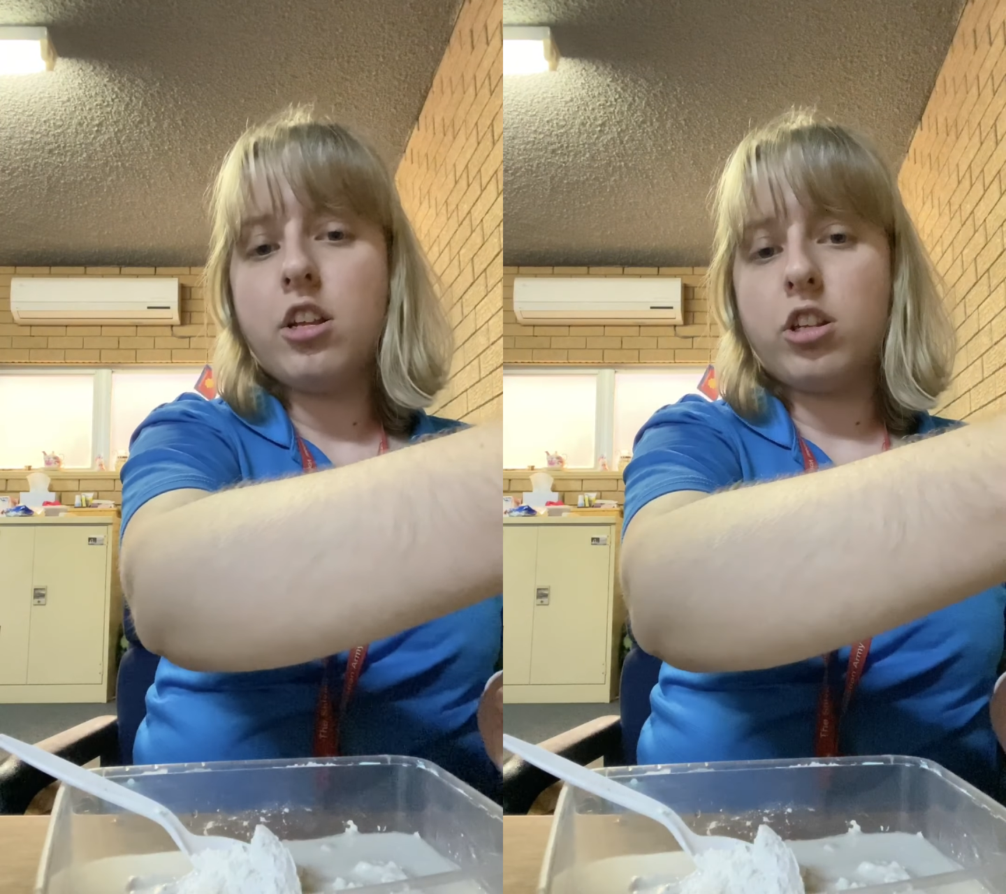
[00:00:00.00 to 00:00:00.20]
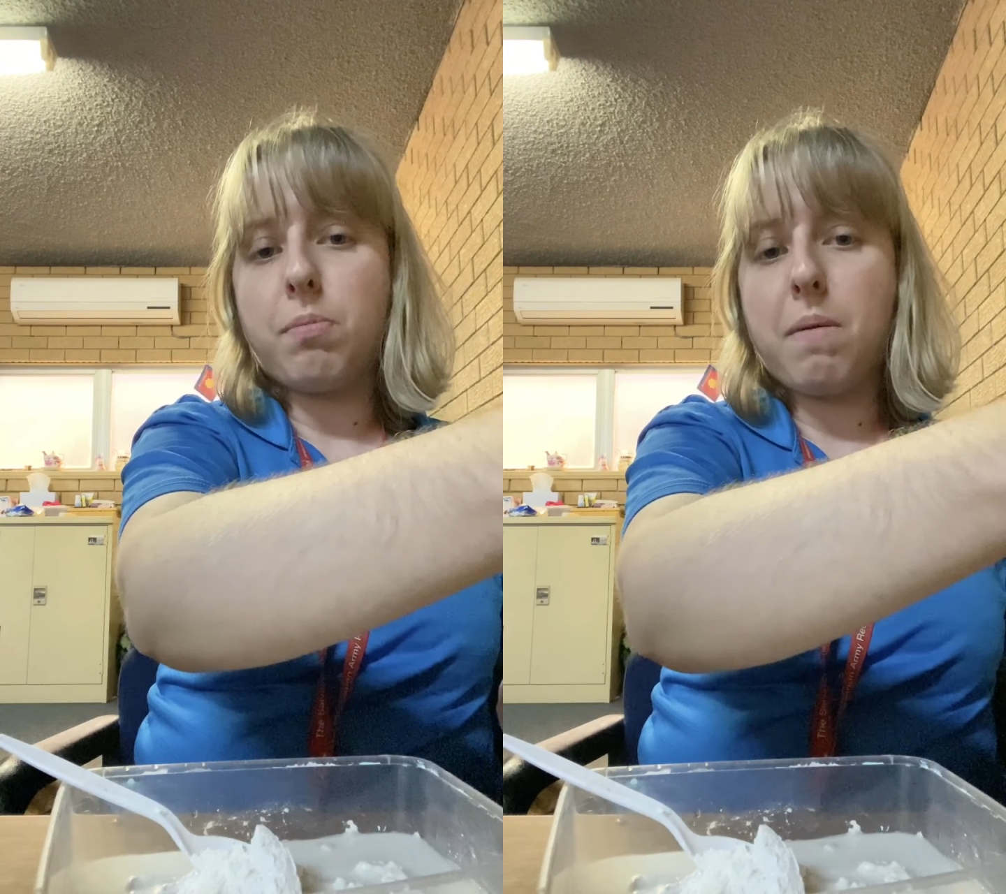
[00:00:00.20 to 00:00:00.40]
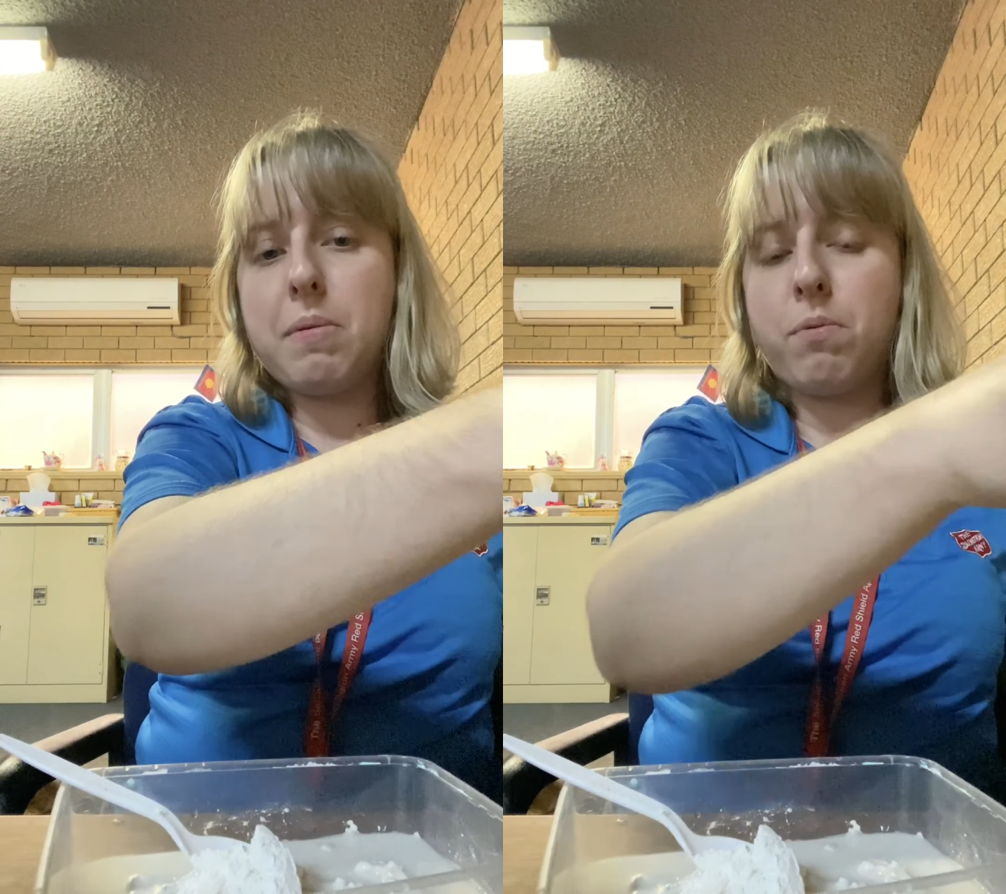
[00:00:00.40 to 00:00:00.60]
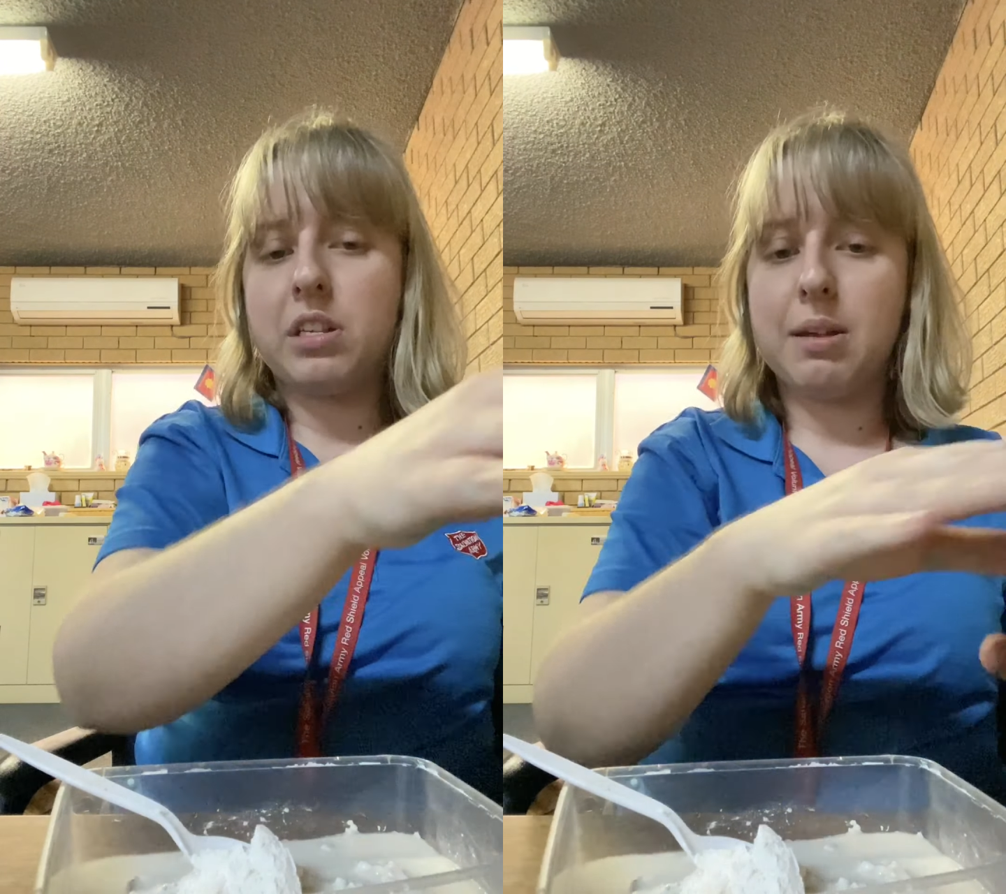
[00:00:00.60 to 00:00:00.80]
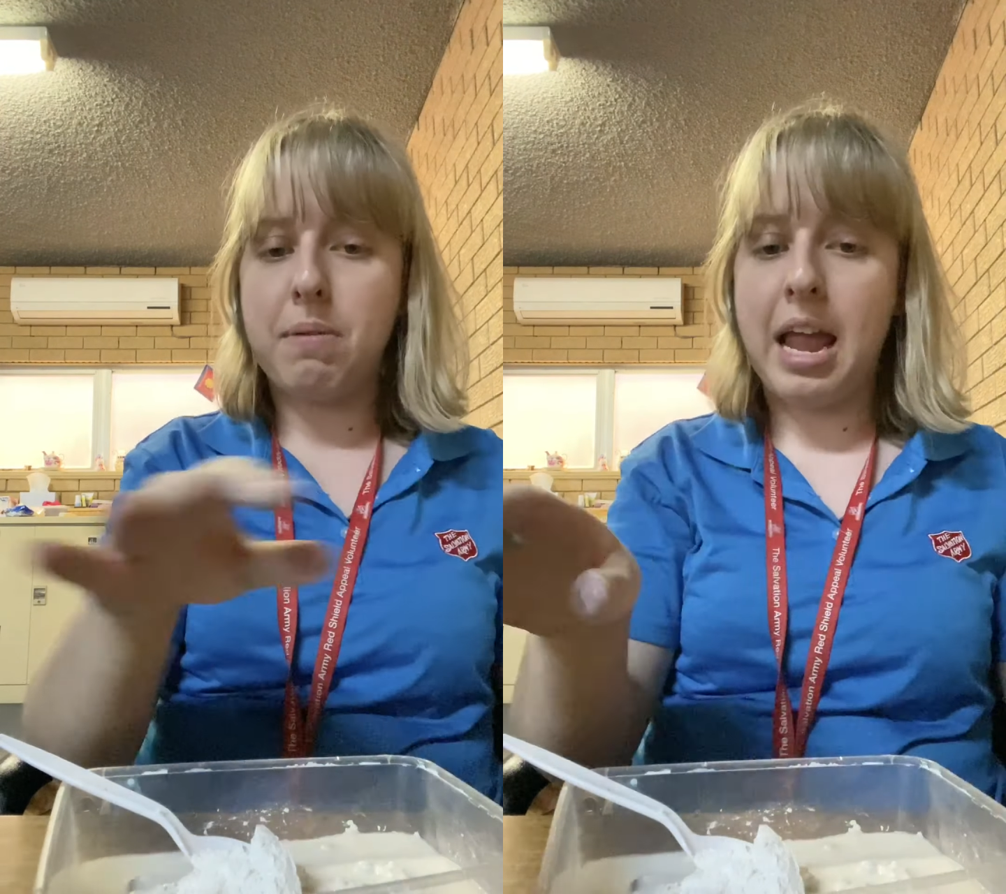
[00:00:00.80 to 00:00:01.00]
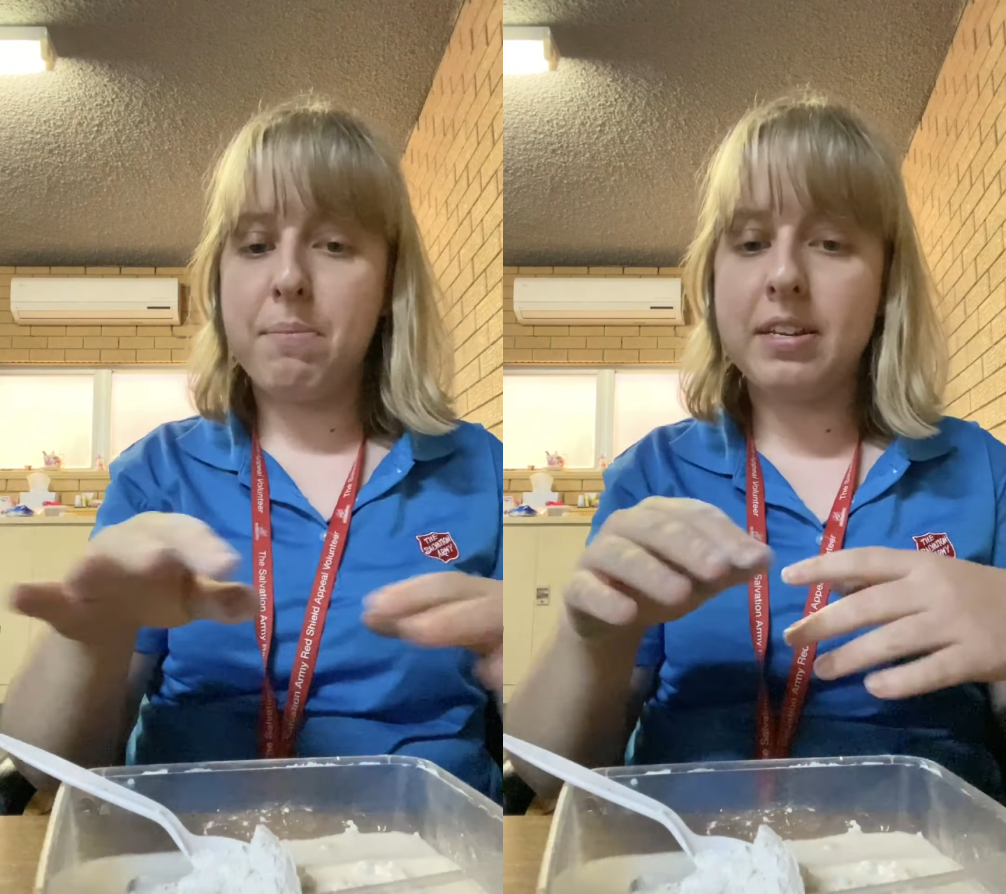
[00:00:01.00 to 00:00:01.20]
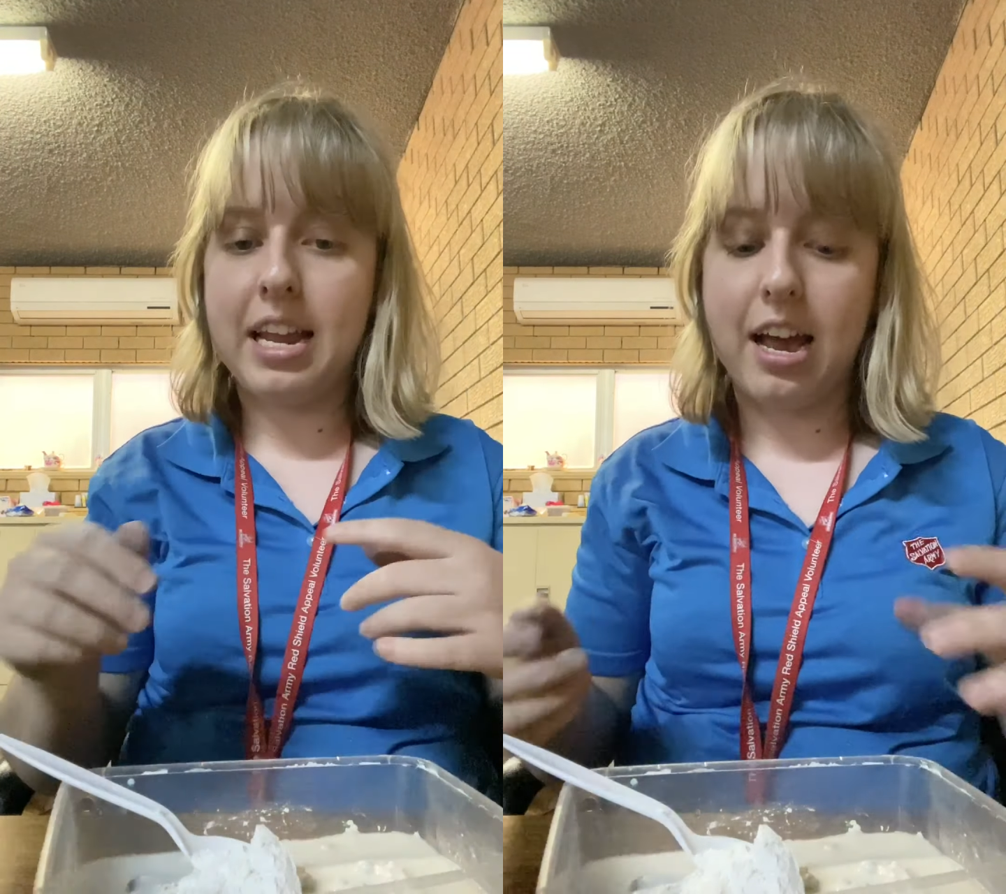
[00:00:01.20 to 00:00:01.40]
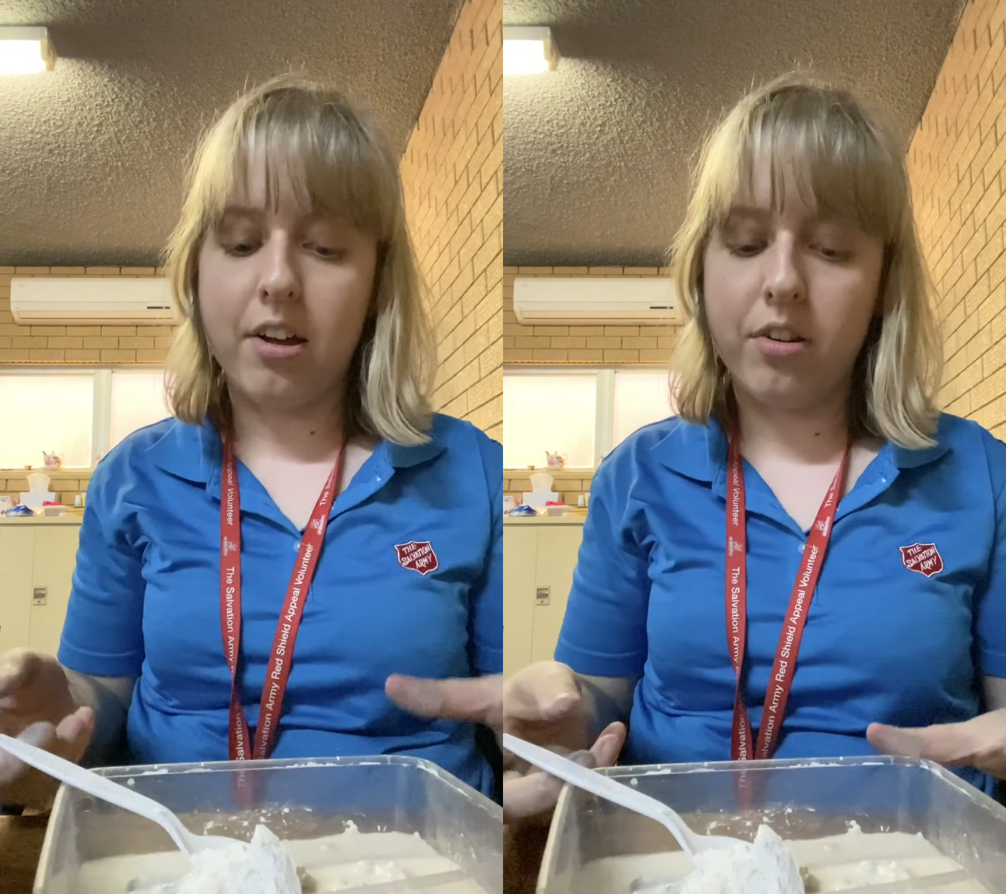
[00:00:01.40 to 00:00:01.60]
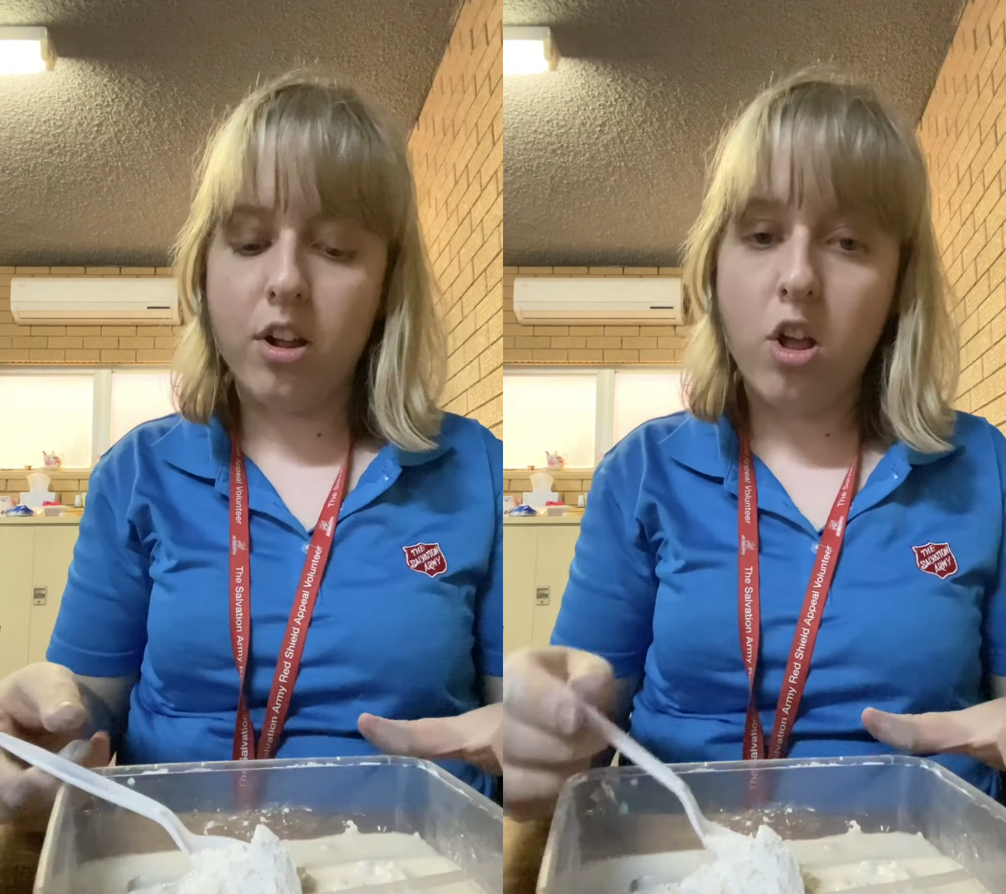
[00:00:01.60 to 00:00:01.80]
so maybe put some paper down